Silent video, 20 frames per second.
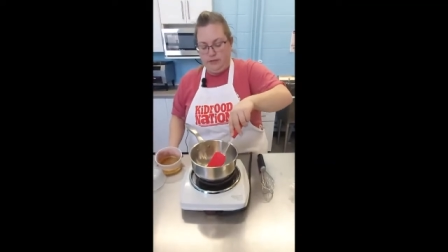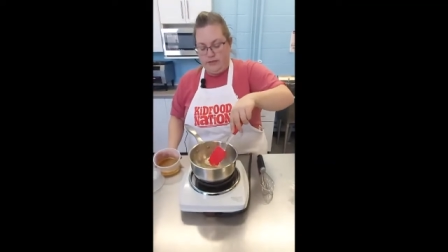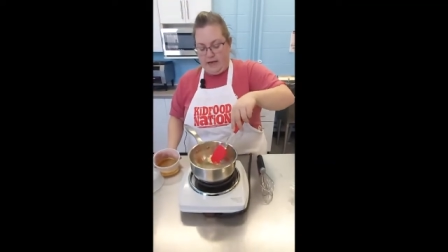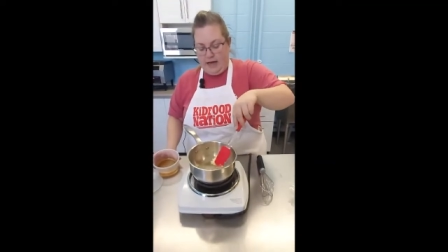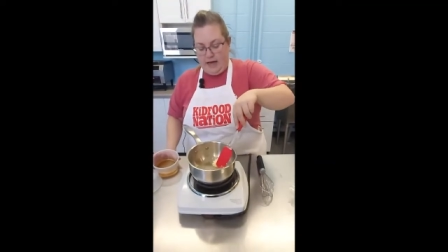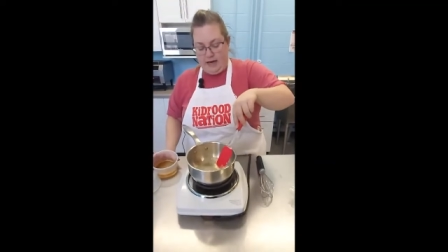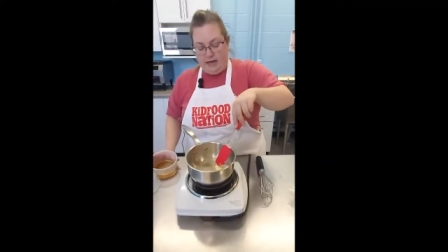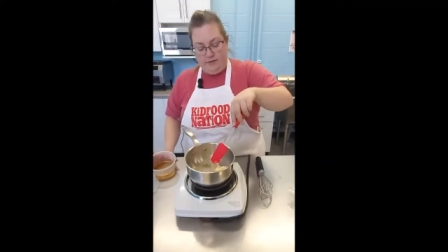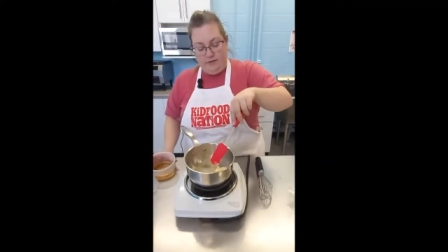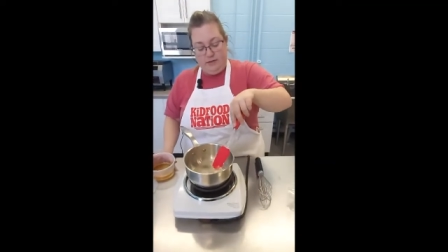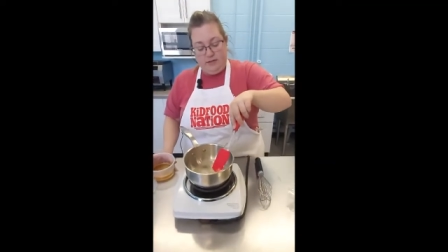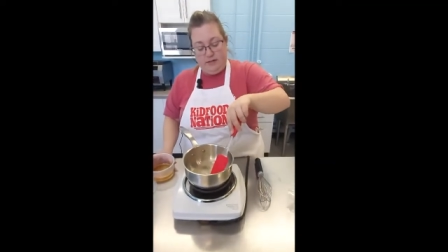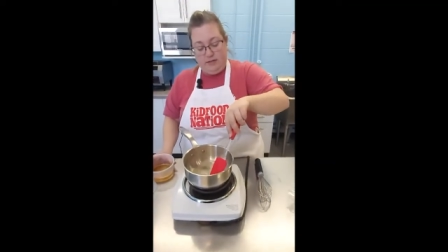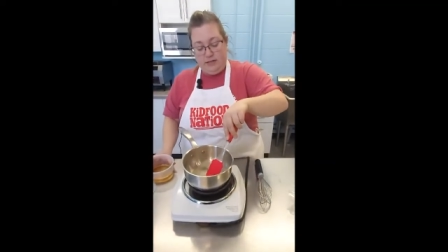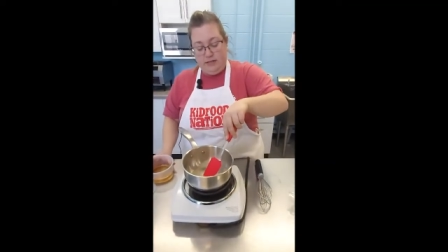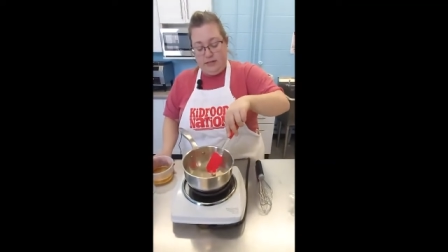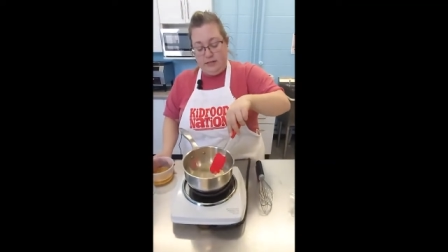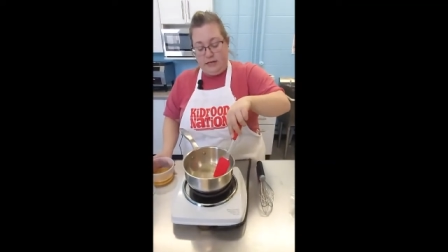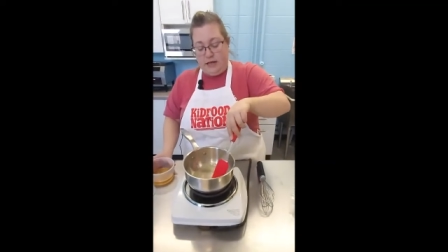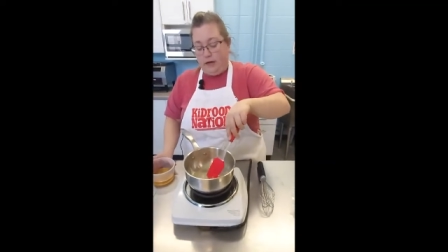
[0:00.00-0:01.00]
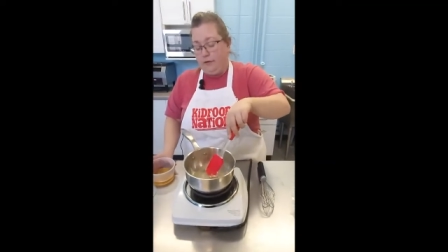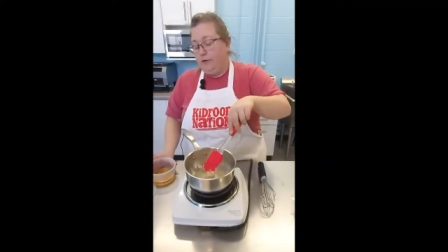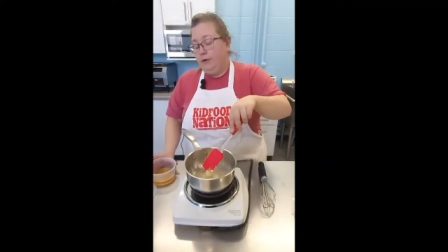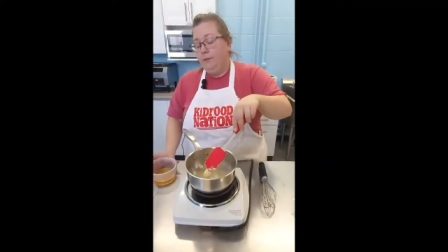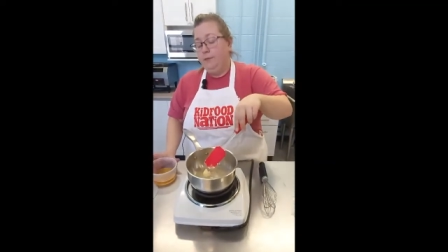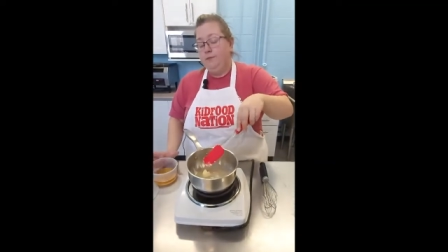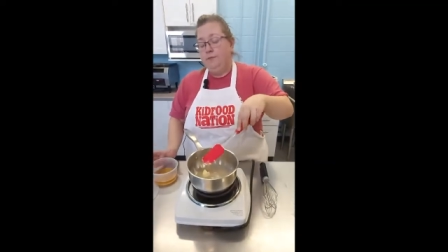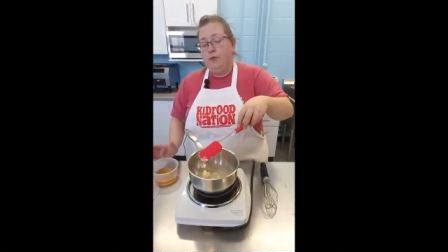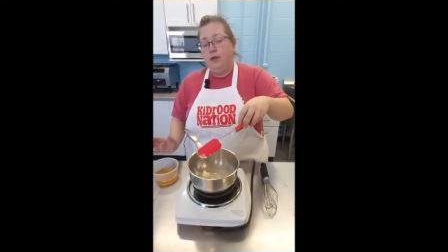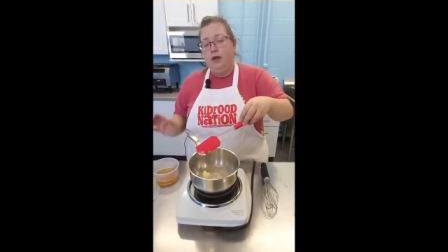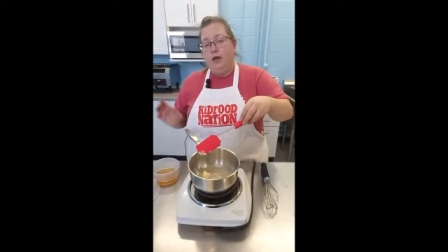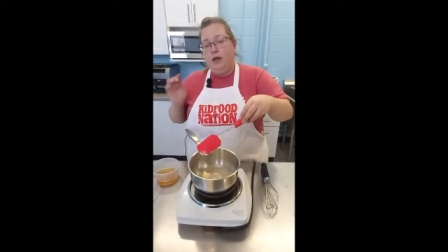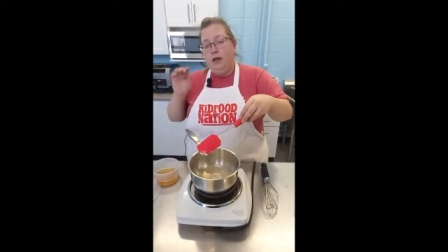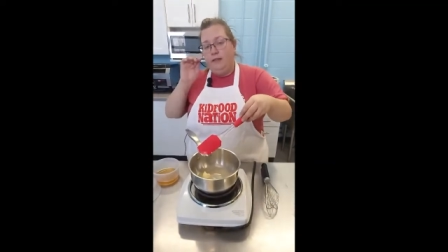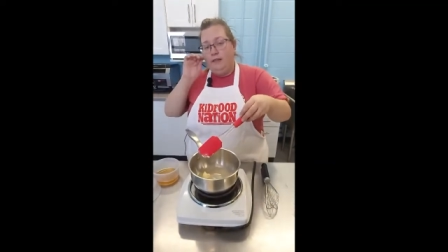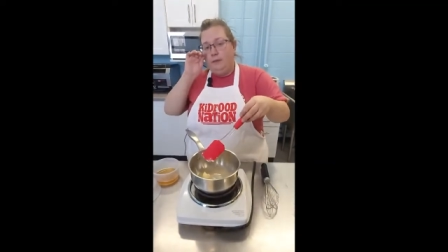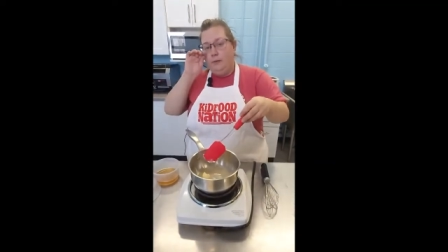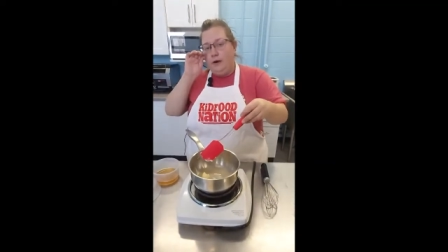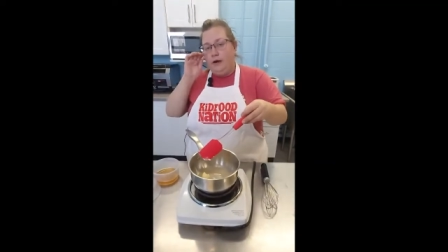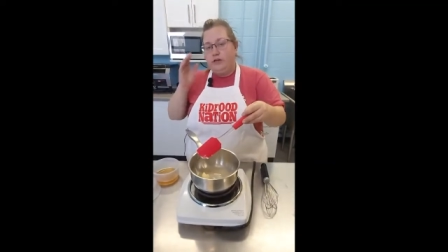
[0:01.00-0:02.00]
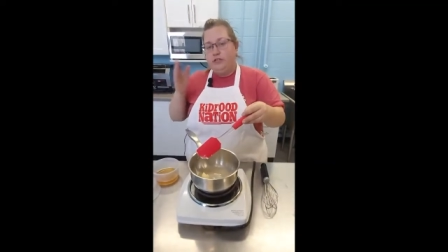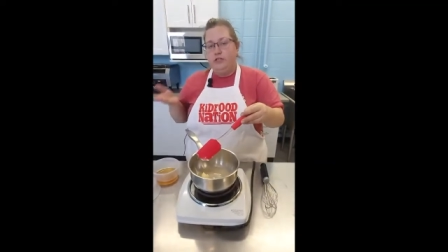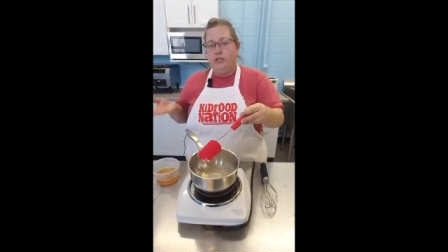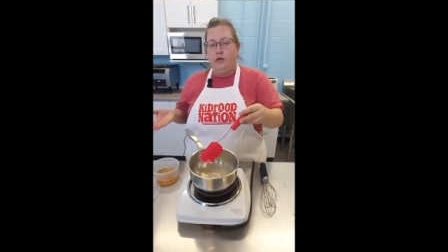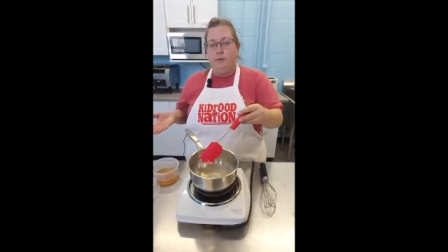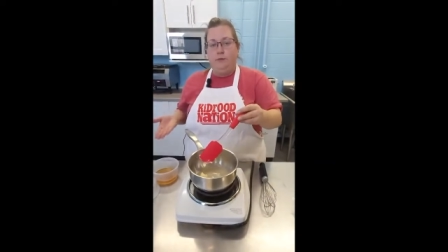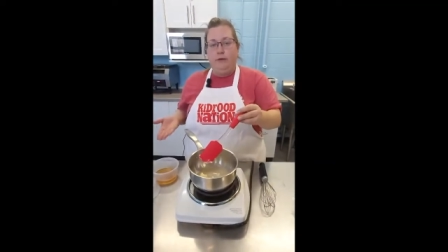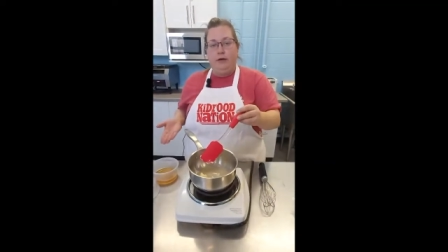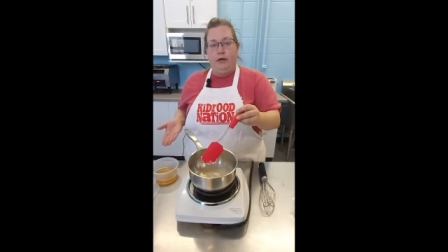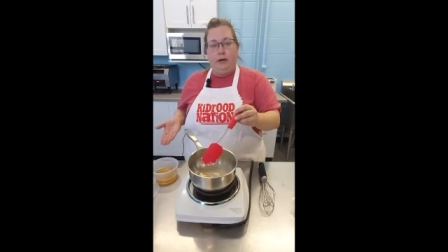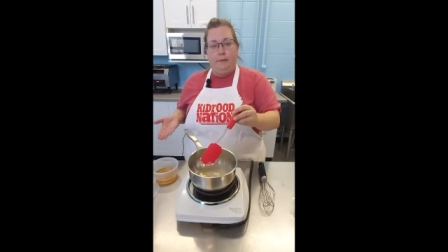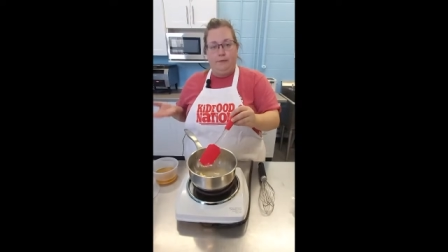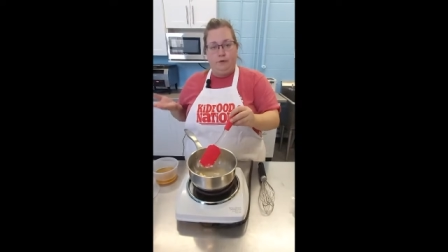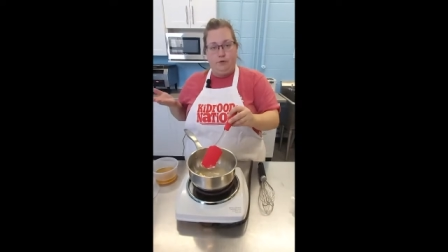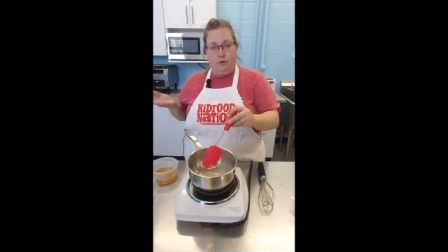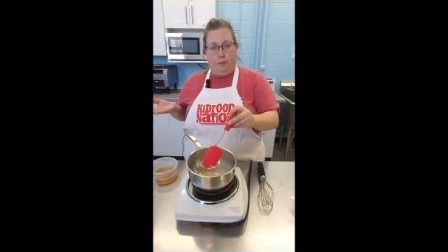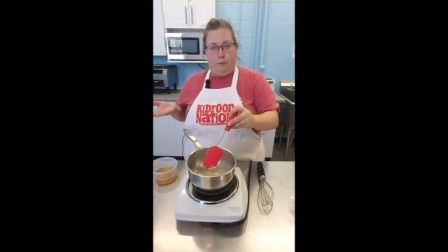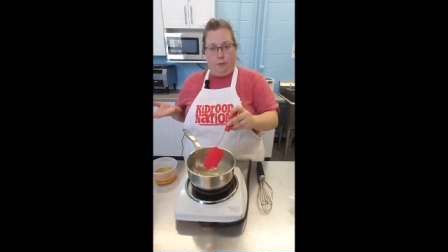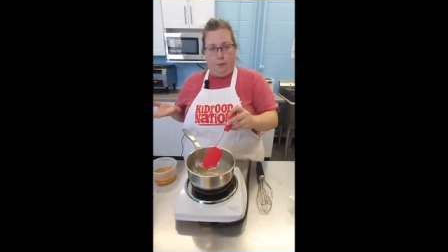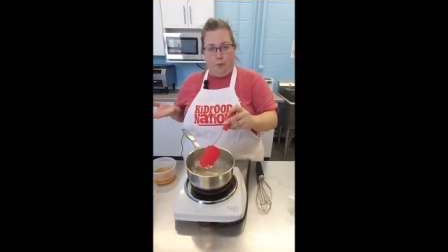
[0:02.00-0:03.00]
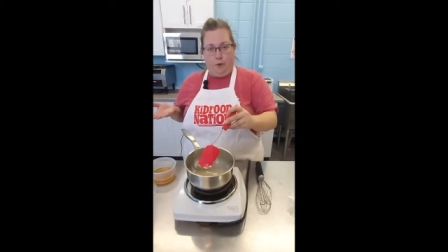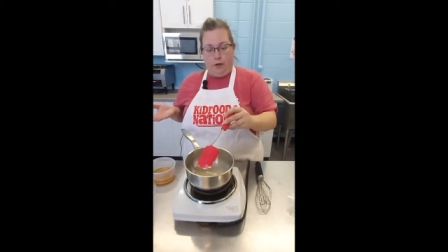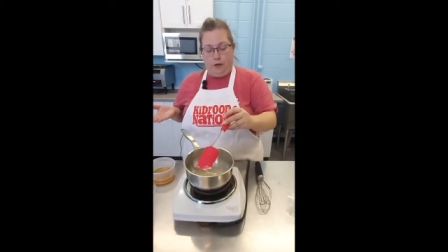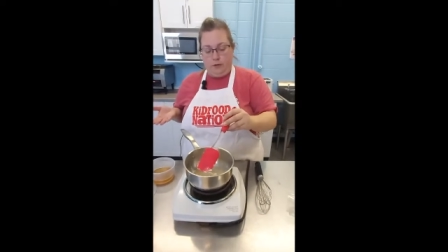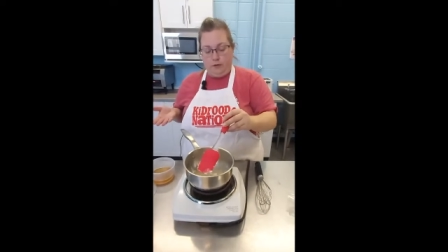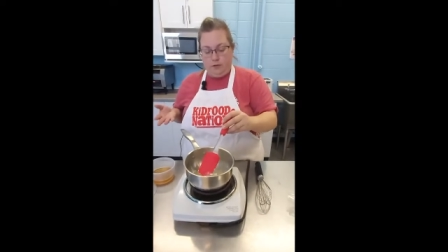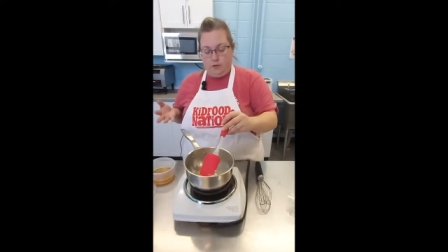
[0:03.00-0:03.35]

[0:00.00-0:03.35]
to add everything together and then we're actually gonna bring it up to a boil.